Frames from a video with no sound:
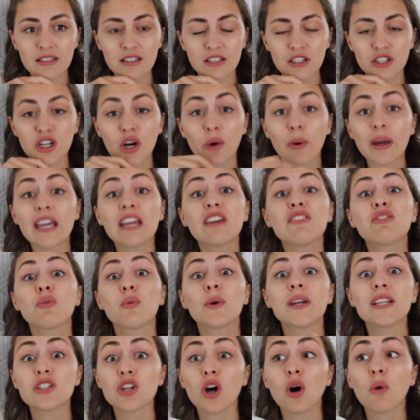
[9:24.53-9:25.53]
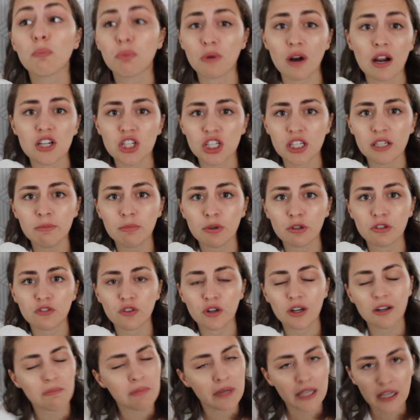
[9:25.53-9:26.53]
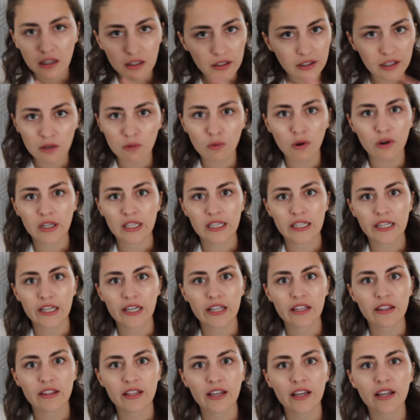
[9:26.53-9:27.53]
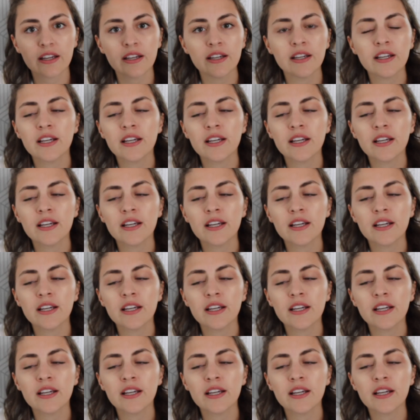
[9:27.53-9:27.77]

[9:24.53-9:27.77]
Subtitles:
if we don't brush him before a meal, he won't eat anything.